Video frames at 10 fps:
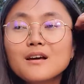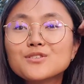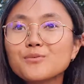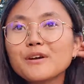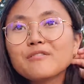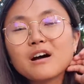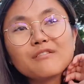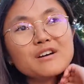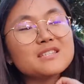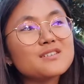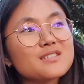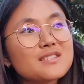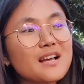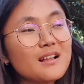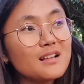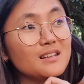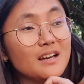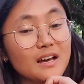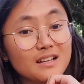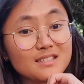So we arrived at the hostel,
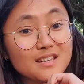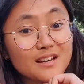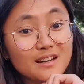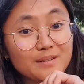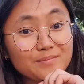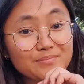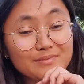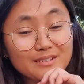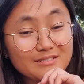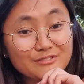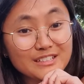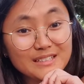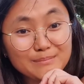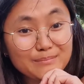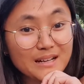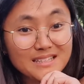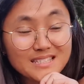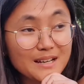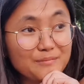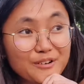and really
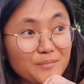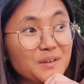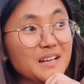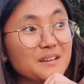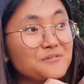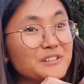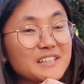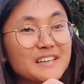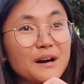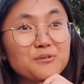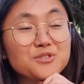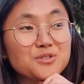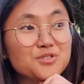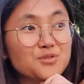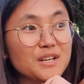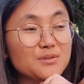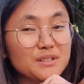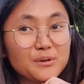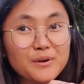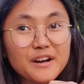bad time for me, like really, I was so stressed
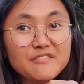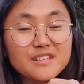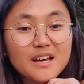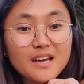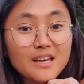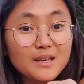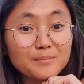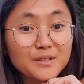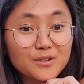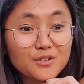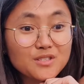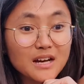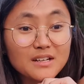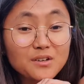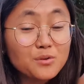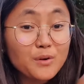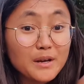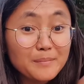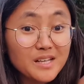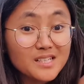when I arrived, because I don't know
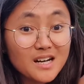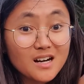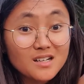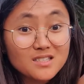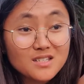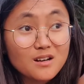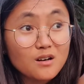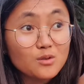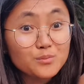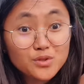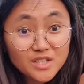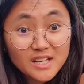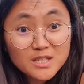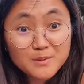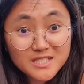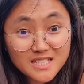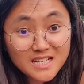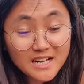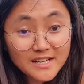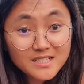why my card on booking has been
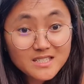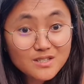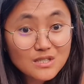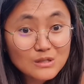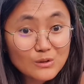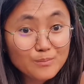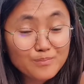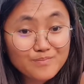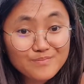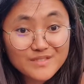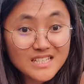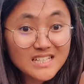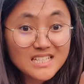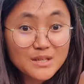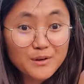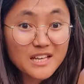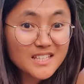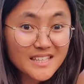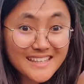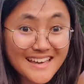declined. So technically they were like,
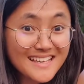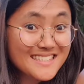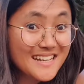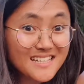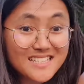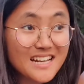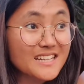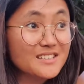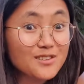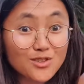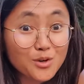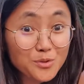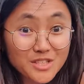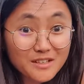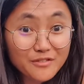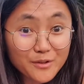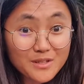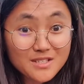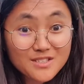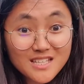yeah, there is like no booking for you
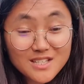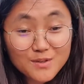at the hostel.